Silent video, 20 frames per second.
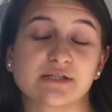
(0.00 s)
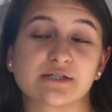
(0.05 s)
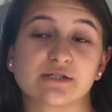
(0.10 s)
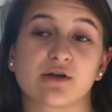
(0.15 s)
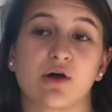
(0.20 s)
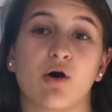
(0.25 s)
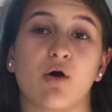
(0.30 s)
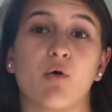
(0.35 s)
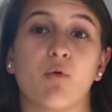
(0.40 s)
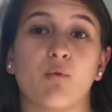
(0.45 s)

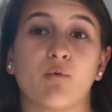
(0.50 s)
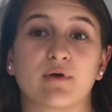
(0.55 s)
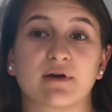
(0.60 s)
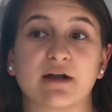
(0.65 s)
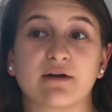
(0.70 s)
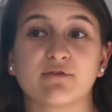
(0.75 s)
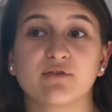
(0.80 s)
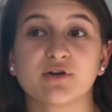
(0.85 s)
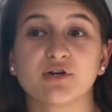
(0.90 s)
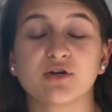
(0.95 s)
So
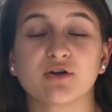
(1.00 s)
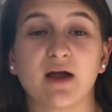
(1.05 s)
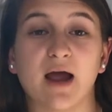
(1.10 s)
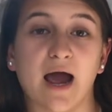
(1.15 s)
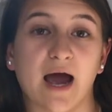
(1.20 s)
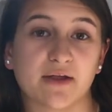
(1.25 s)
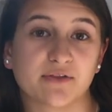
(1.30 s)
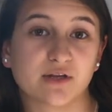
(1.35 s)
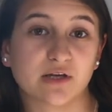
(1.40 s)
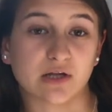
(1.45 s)
whenever you're
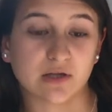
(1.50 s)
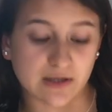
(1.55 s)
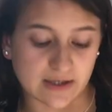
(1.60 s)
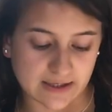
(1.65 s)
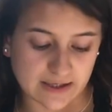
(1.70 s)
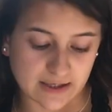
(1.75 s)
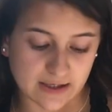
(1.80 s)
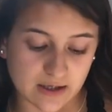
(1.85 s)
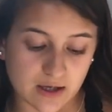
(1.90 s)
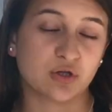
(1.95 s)
at the
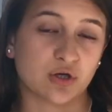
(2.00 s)
clinic,